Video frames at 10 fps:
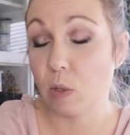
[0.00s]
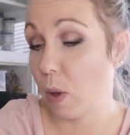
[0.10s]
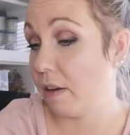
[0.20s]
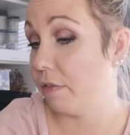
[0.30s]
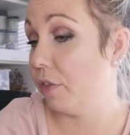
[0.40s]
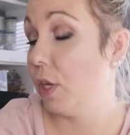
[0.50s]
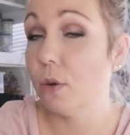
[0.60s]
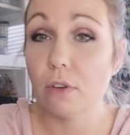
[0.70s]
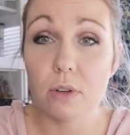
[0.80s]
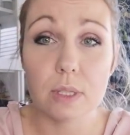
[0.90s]
You have
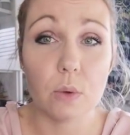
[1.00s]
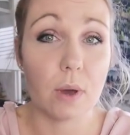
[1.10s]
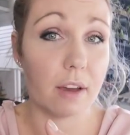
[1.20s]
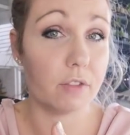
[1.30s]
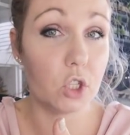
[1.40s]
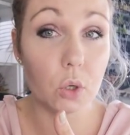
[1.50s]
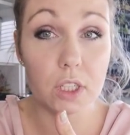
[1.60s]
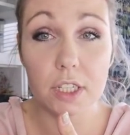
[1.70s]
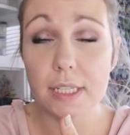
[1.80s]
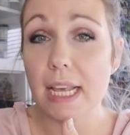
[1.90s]
euros, you have
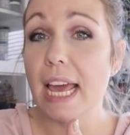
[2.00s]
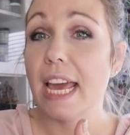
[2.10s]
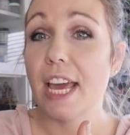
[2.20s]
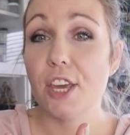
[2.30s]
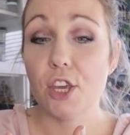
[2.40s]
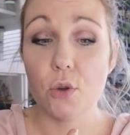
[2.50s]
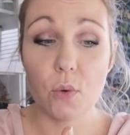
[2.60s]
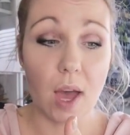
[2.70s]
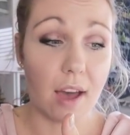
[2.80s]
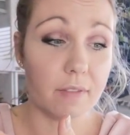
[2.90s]
dollars, you
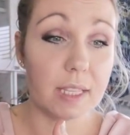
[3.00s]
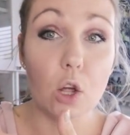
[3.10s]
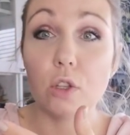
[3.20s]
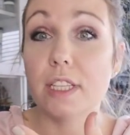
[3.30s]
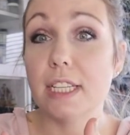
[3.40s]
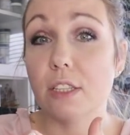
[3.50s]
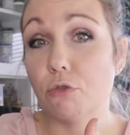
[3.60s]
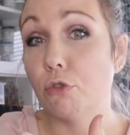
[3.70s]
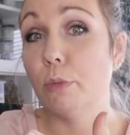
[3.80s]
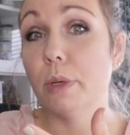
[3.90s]
have zlotys,
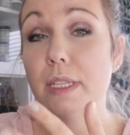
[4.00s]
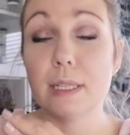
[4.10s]
rubles.